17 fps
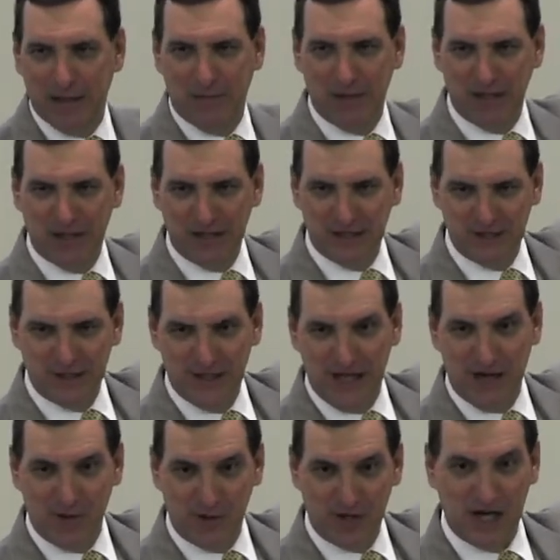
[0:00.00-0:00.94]
Because
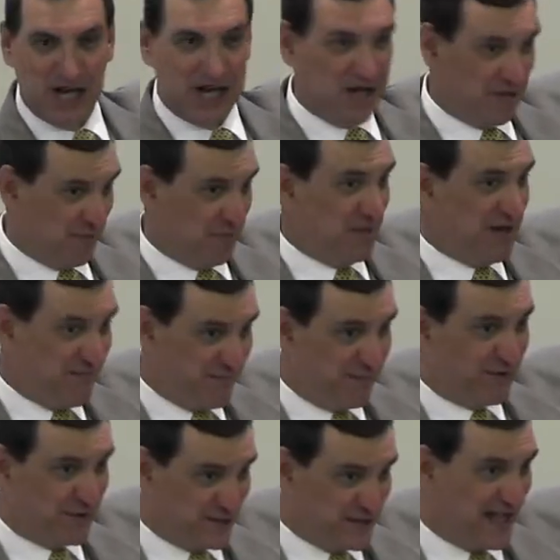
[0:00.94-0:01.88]
they were taking a
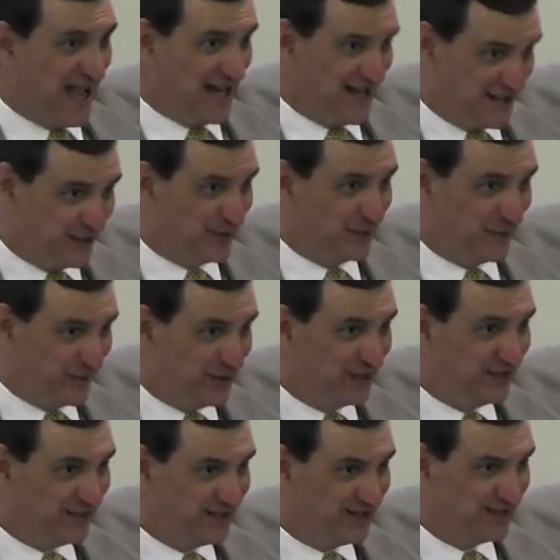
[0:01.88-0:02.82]
me-first attitude.
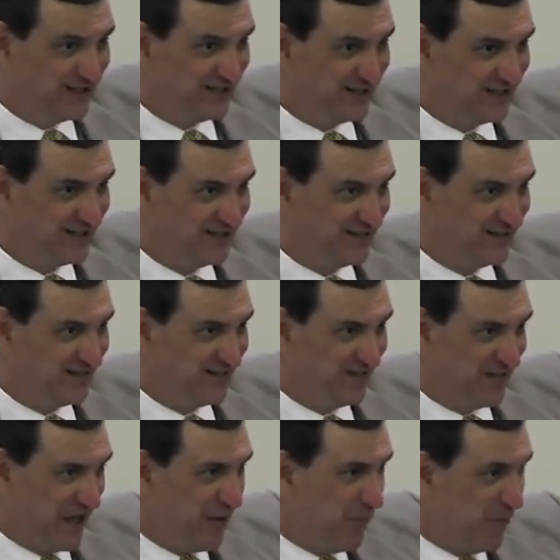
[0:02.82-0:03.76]

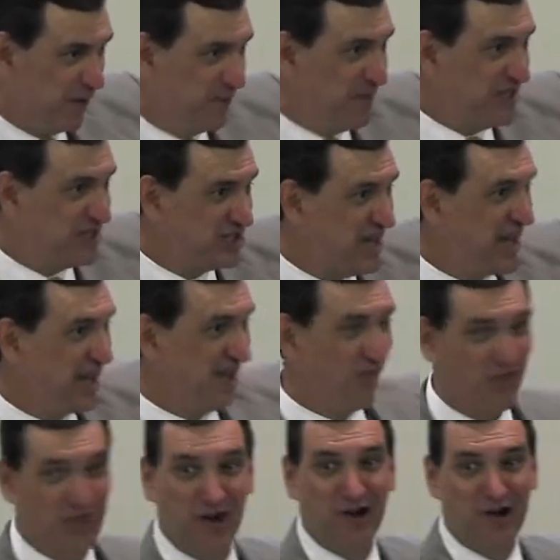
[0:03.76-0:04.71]
They wanted to be
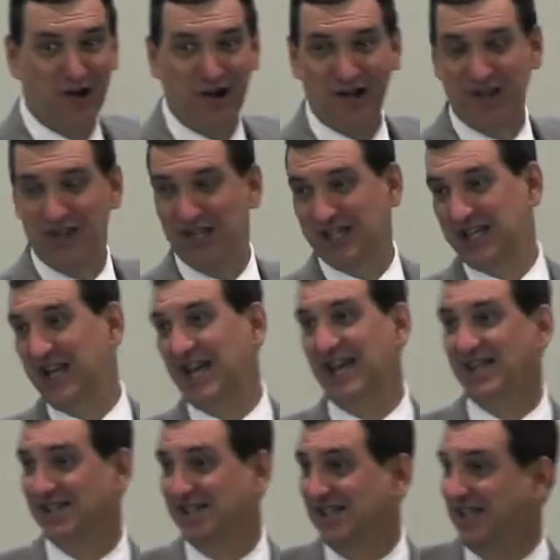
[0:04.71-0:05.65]
second and third in this
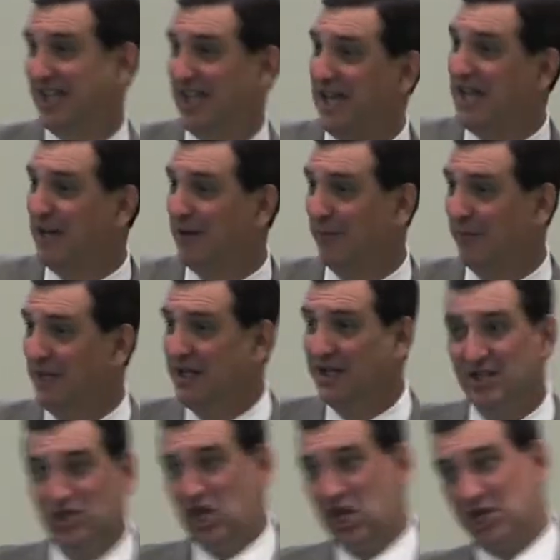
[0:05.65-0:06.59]
case in the kingdom.
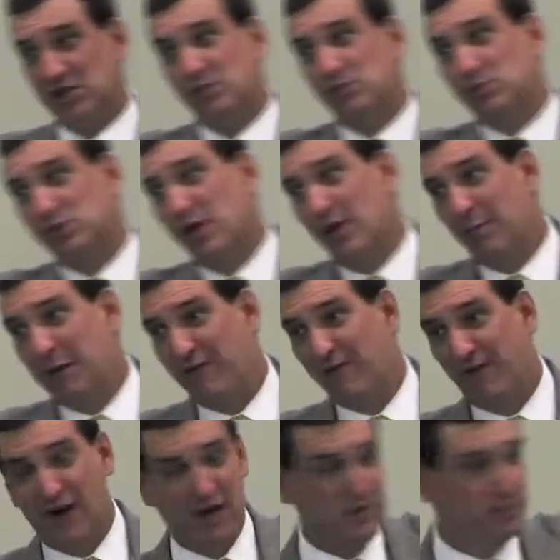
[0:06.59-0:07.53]
Jesus was going to be
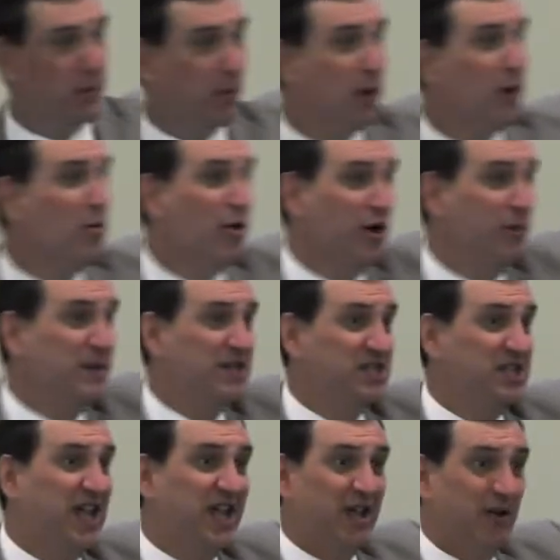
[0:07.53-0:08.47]
first, but we want to be
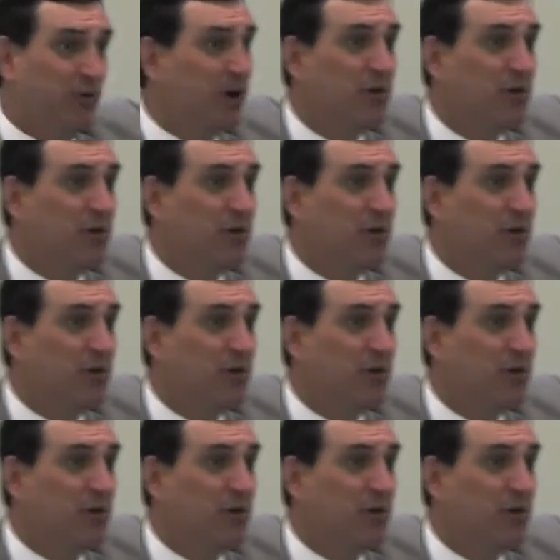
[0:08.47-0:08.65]
second and